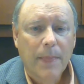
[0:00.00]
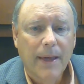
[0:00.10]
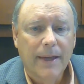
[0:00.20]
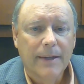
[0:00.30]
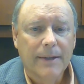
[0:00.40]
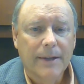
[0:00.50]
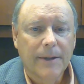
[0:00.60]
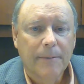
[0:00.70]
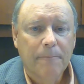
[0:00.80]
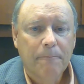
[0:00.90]
And
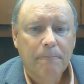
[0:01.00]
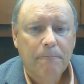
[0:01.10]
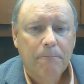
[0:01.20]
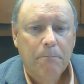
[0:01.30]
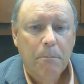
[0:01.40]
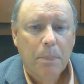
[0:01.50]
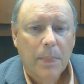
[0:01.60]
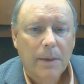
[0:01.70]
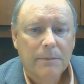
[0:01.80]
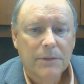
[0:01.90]
um,
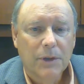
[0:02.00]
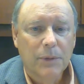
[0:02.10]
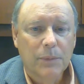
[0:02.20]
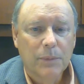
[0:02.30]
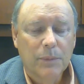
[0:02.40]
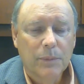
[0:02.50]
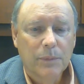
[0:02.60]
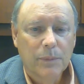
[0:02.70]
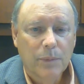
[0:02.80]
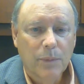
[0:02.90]
so
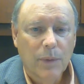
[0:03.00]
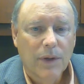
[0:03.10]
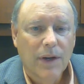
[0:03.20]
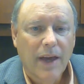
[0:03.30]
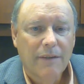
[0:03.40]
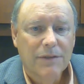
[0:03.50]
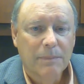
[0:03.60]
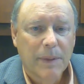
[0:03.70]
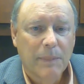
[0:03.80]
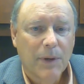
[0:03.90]
we're going to have
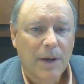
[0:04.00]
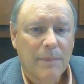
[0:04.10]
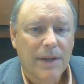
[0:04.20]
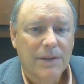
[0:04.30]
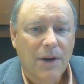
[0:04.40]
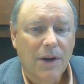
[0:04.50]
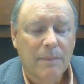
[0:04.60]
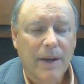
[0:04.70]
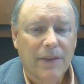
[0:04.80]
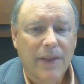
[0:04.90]
some people come in and talk
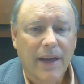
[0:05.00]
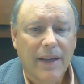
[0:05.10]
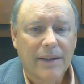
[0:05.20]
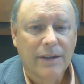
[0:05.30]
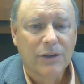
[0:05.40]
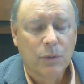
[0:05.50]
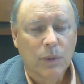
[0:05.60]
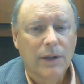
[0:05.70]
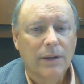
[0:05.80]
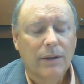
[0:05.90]
about that as
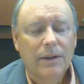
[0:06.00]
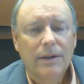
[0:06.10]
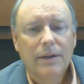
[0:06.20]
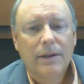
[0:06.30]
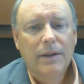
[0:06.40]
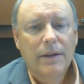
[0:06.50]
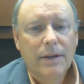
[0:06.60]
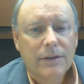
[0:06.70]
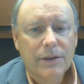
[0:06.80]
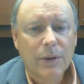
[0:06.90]
well.
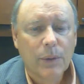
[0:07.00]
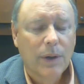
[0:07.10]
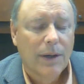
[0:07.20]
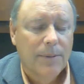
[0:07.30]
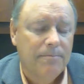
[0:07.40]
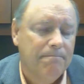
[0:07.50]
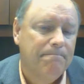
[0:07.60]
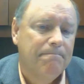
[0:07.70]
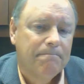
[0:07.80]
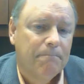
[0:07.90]
So uh,
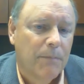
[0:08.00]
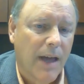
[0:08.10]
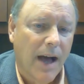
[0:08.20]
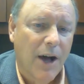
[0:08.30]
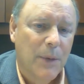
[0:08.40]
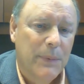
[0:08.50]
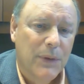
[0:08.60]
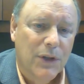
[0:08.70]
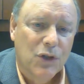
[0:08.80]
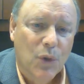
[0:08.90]
I hope
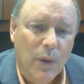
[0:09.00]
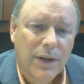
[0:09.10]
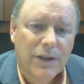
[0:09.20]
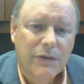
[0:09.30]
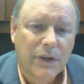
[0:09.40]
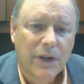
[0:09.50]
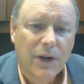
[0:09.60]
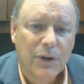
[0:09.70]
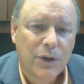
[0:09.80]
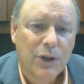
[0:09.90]
you can join us for
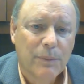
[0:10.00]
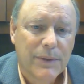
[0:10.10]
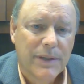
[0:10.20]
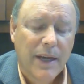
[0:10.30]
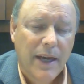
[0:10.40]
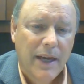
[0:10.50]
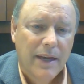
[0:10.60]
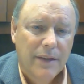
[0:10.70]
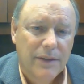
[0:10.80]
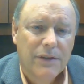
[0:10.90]
Go Groups
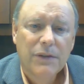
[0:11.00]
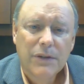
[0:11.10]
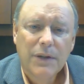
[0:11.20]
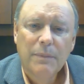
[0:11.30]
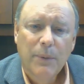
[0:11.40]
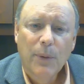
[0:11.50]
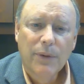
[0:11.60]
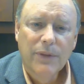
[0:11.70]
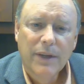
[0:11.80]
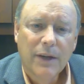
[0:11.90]
this is an
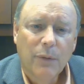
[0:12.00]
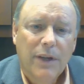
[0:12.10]
important thing.